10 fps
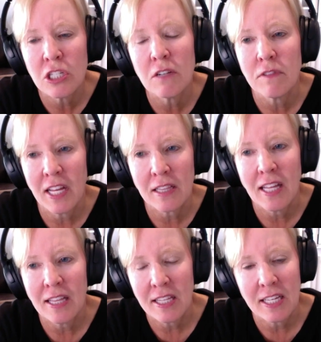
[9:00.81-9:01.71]
have like
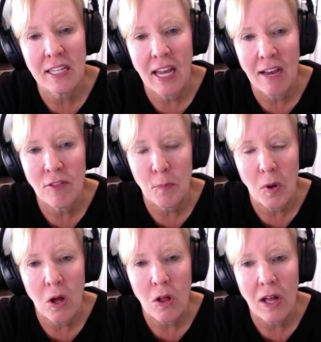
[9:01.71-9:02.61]
let the kid have the
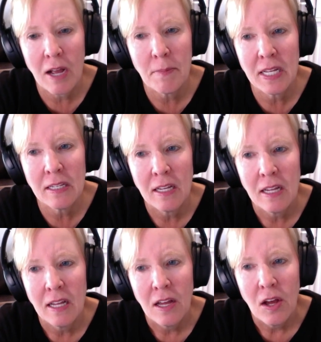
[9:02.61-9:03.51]
ball. I mean,
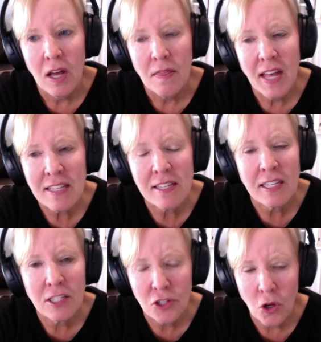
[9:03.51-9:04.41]
that's an
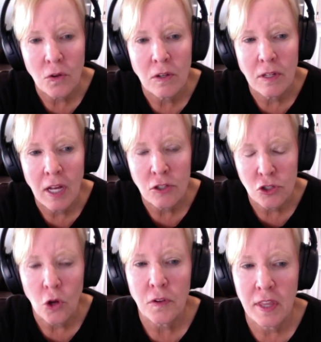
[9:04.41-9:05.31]
adult
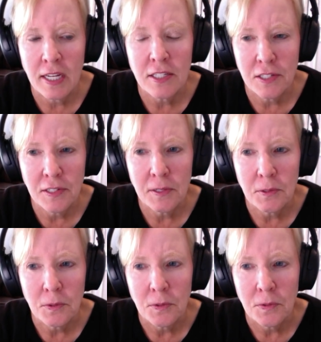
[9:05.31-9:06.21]
thing to
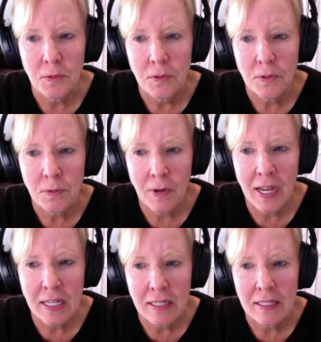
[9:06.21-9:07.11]
do,
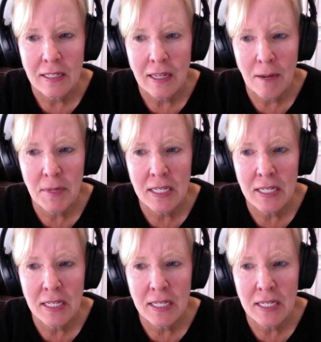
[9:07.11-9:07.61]
right? I mean,